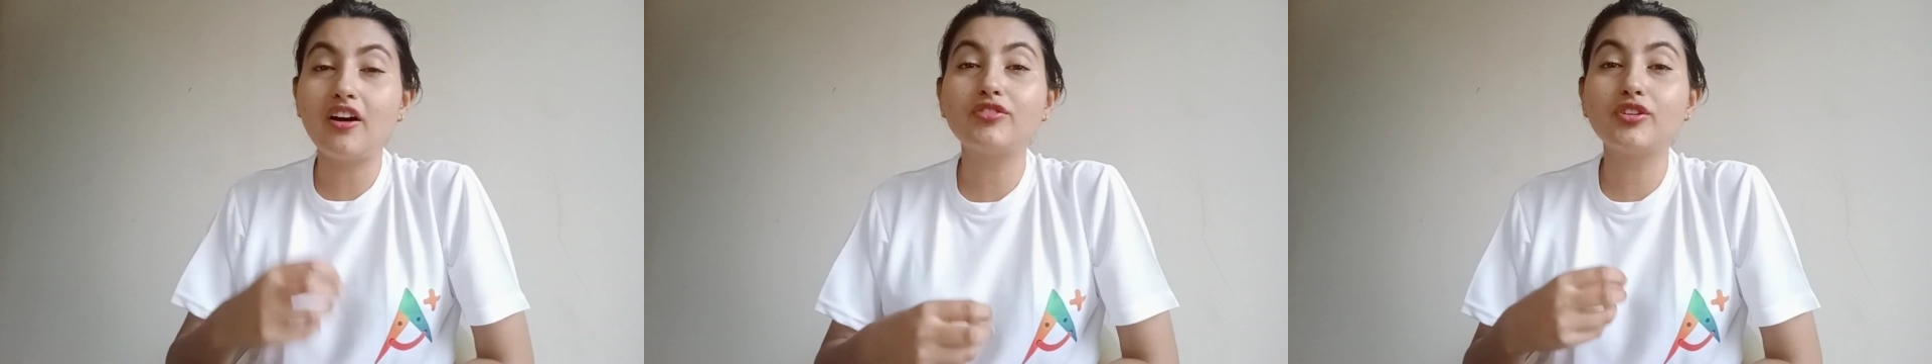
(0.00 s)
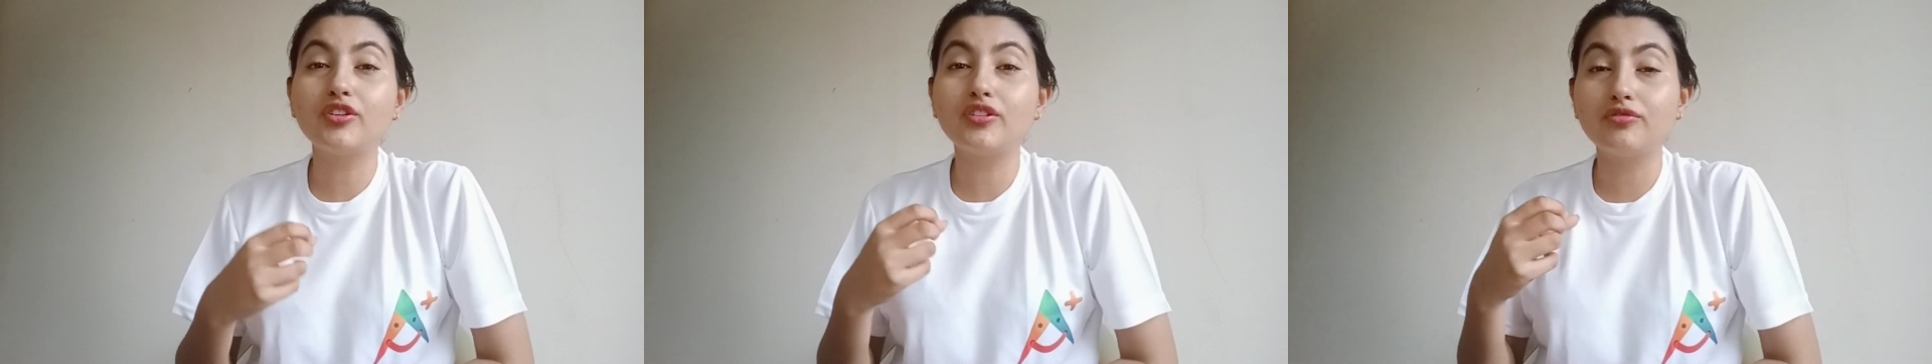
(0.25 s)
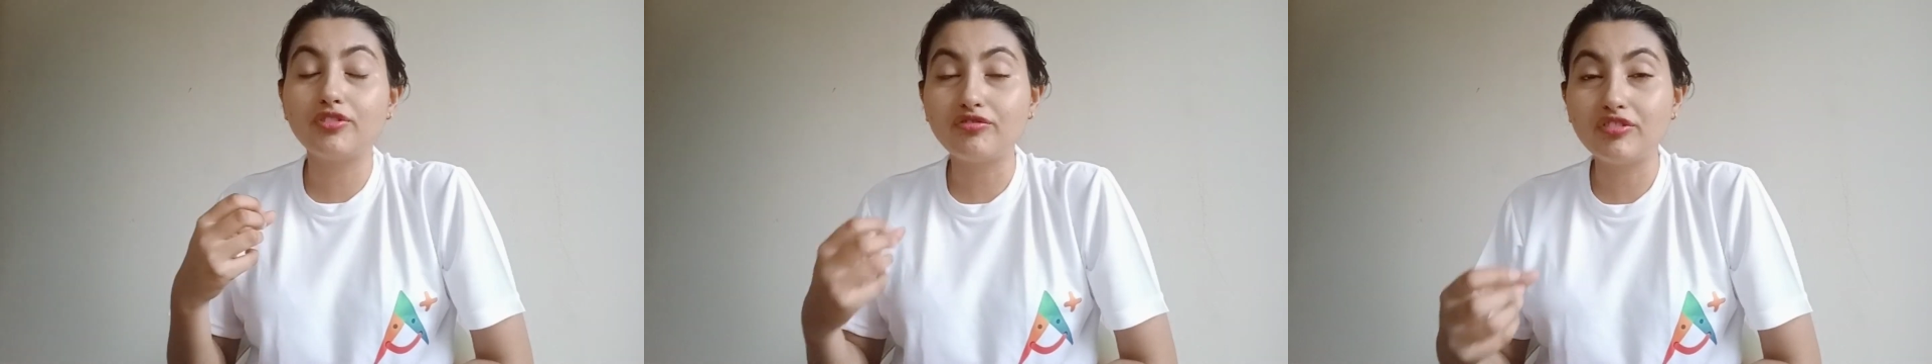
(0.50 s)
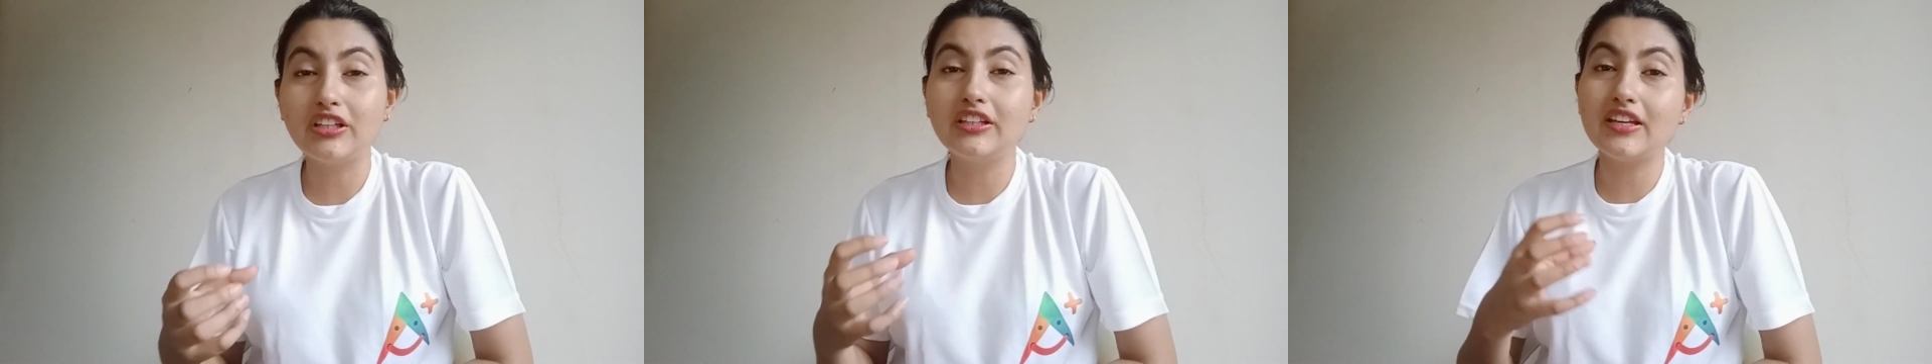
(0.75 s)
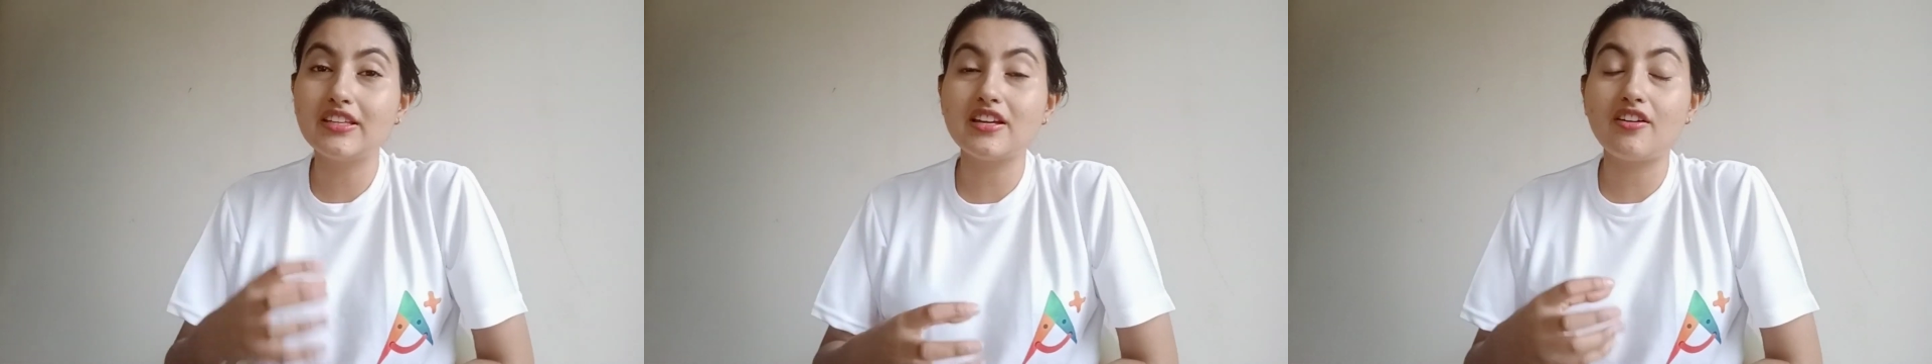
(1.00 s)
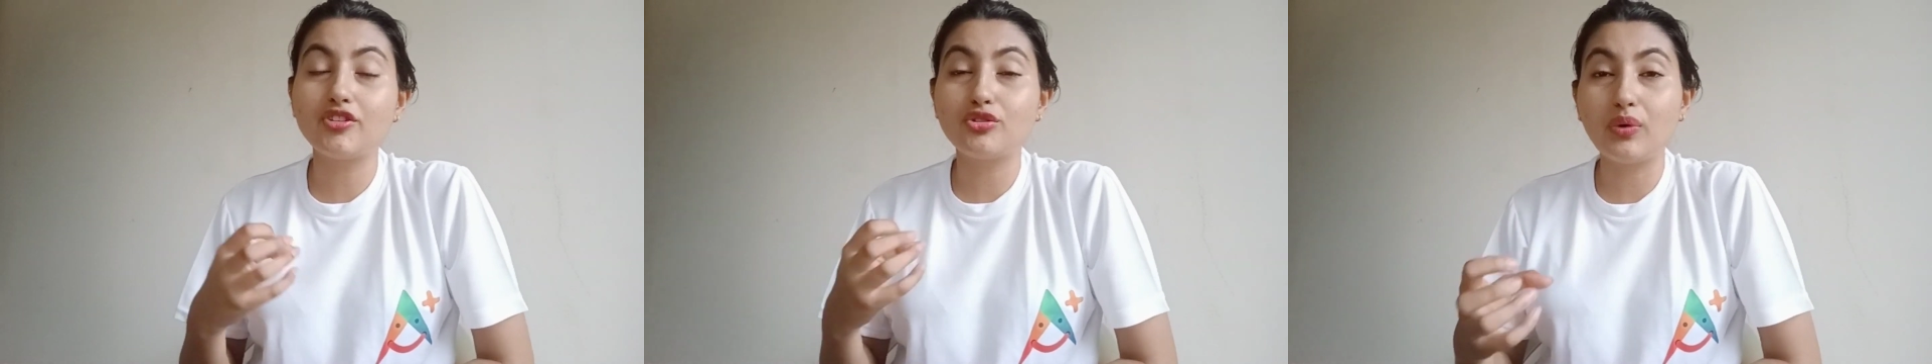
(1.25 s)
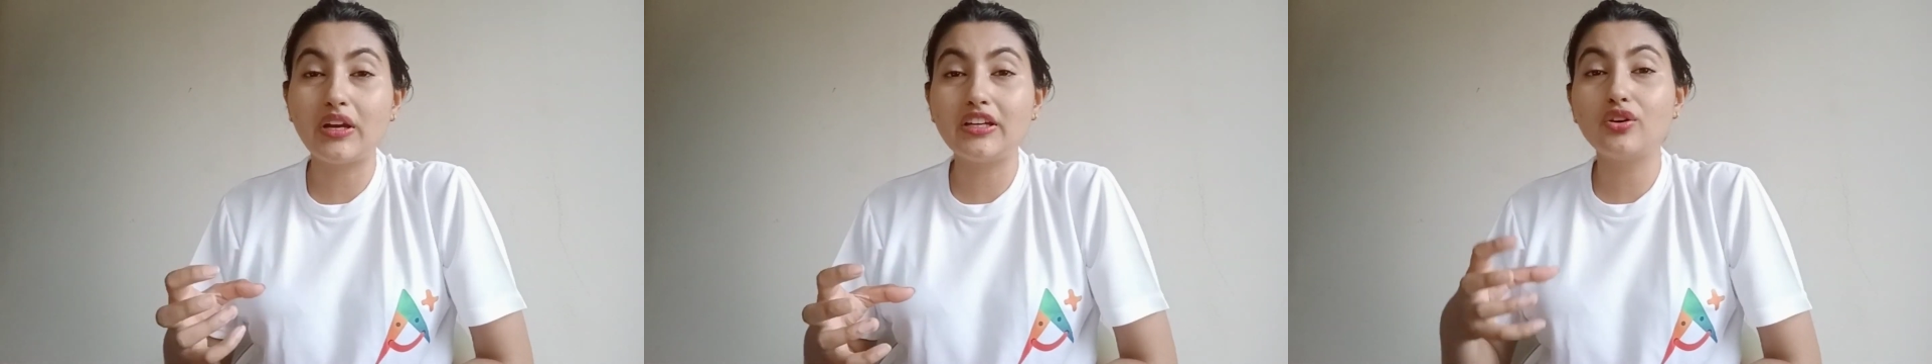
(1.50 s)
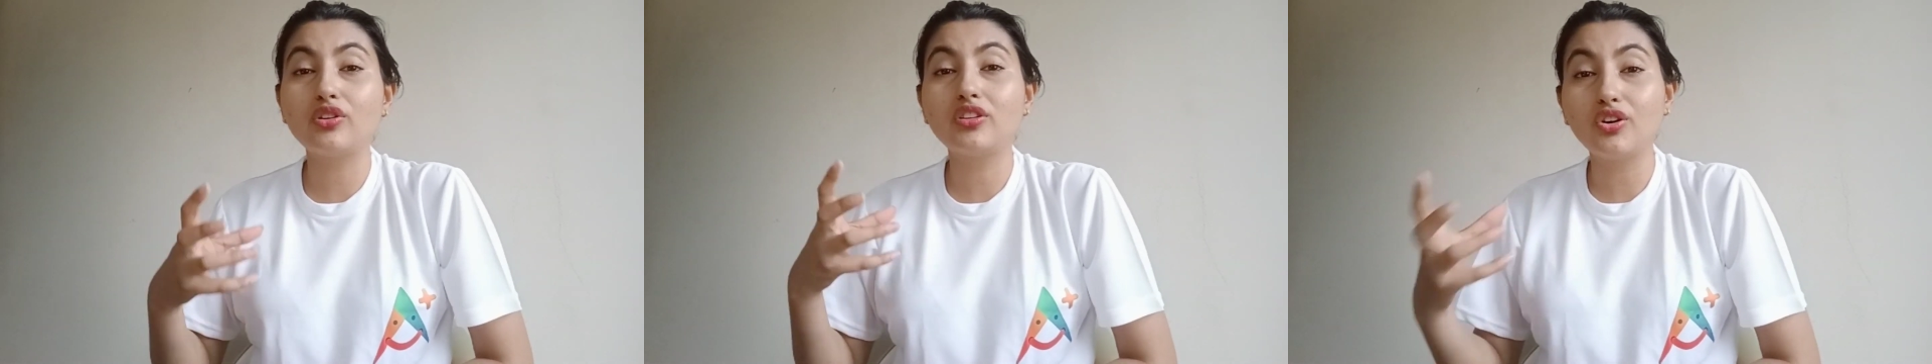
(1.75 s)
after 15 days, after
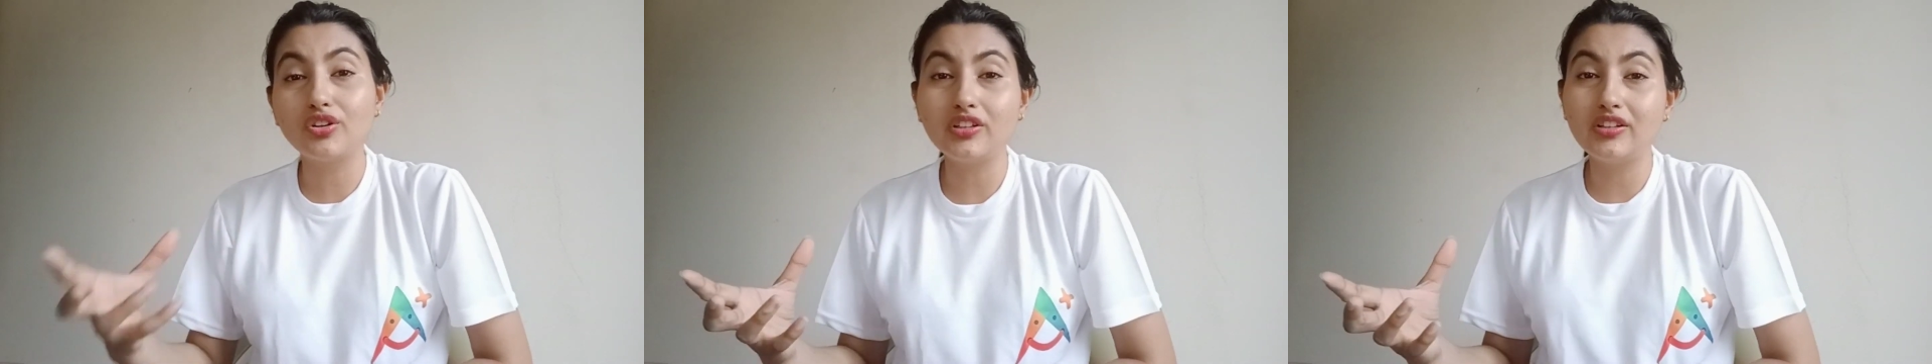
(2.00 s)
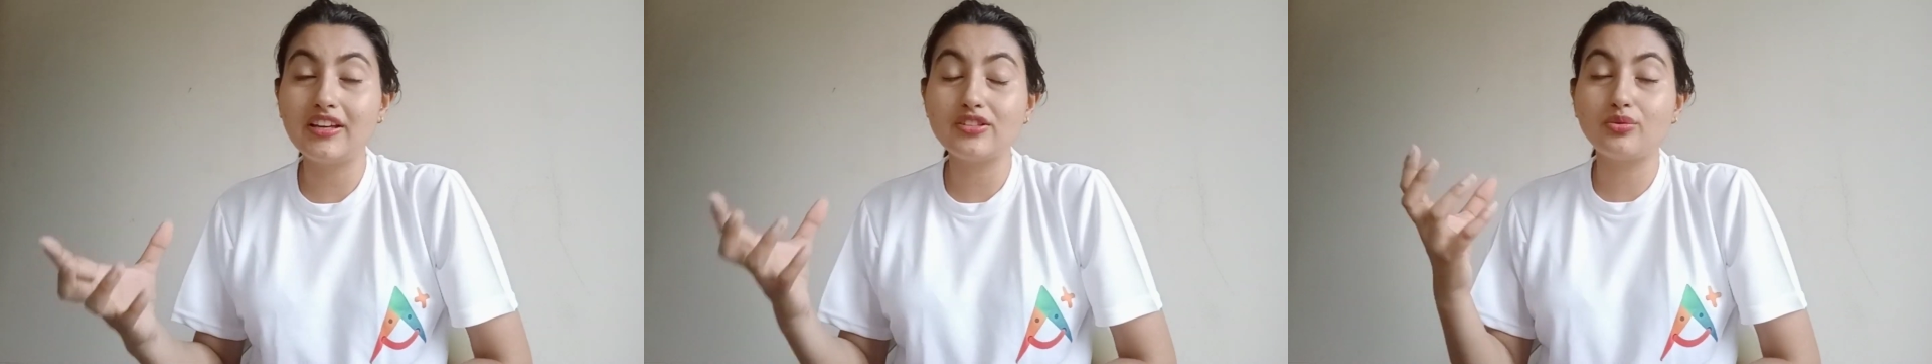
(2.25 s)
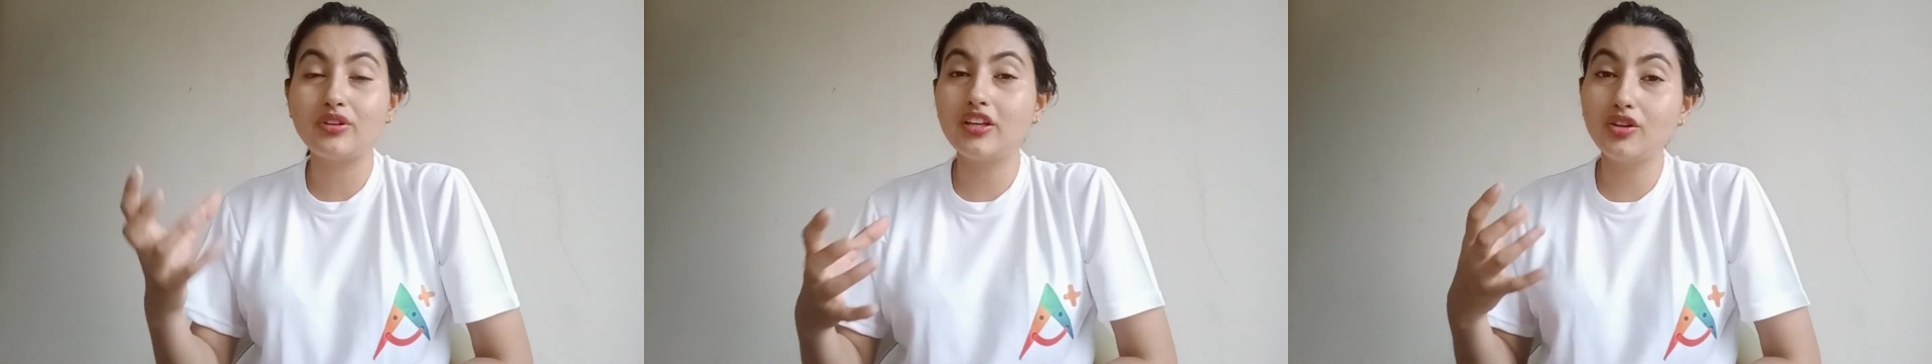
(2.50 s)
20 or 30 days only,